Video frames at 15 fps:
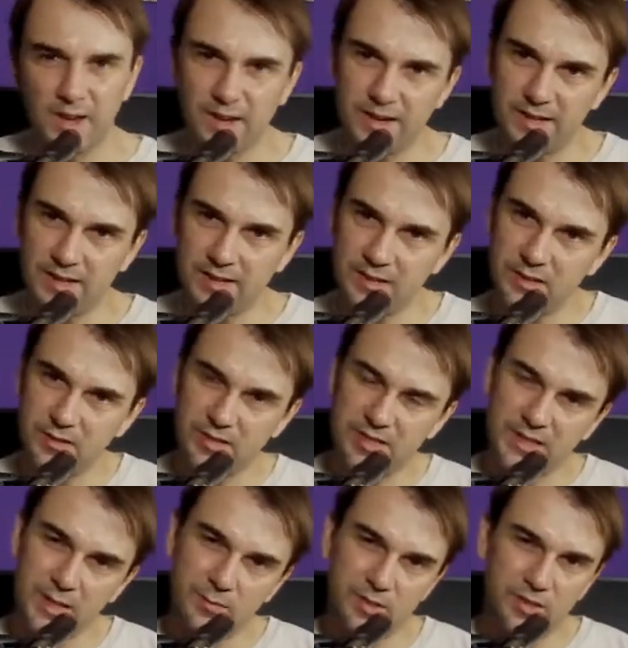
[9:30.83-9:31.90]
And it allows the
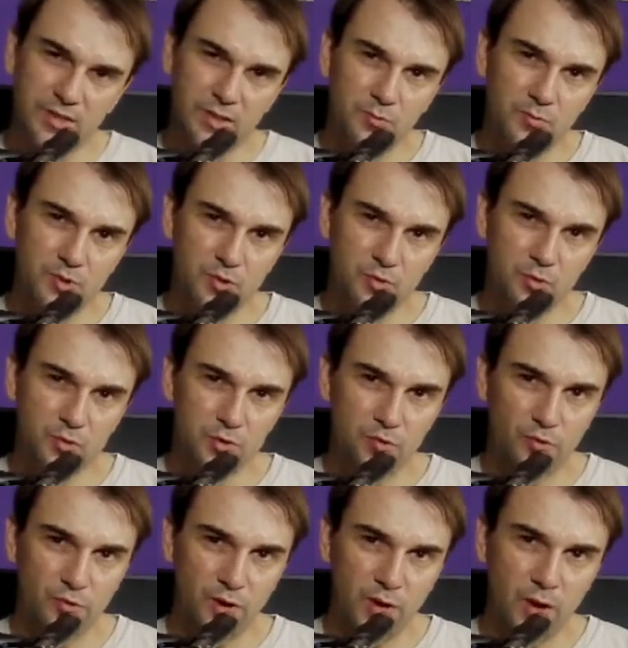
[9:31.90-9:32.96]
game some sort
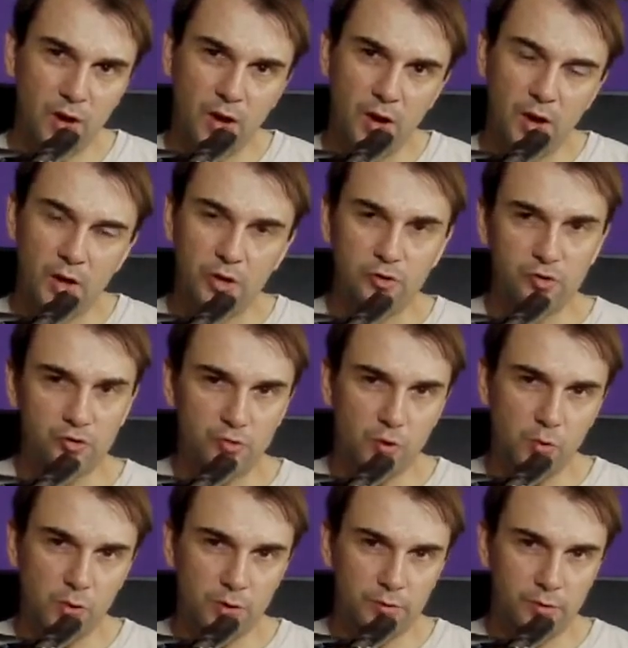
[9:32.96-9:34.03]
of
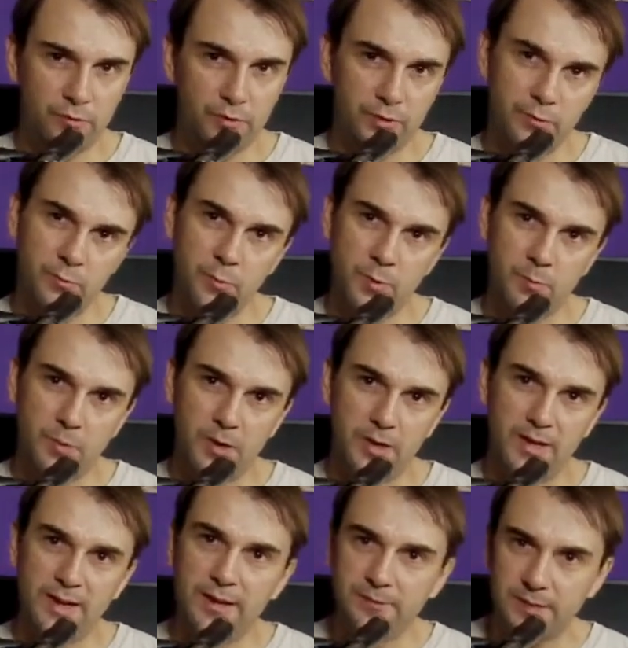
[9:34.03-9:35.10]
control over the rhythm with my
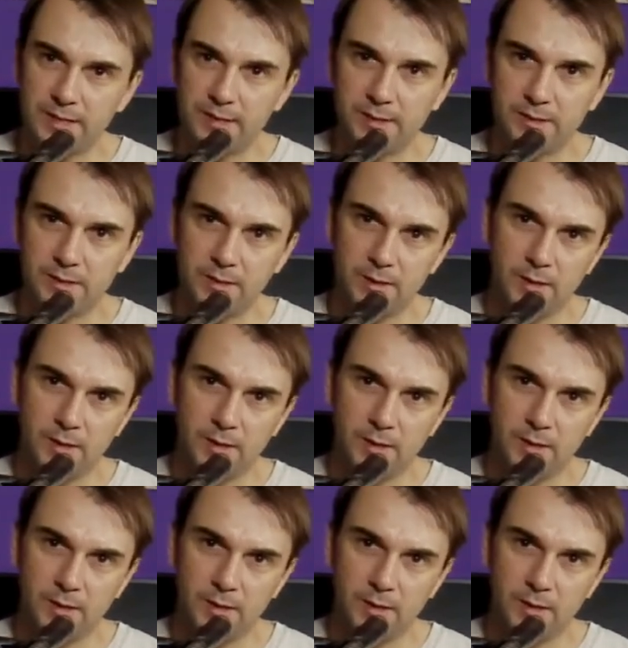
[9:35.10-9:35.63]
left hand.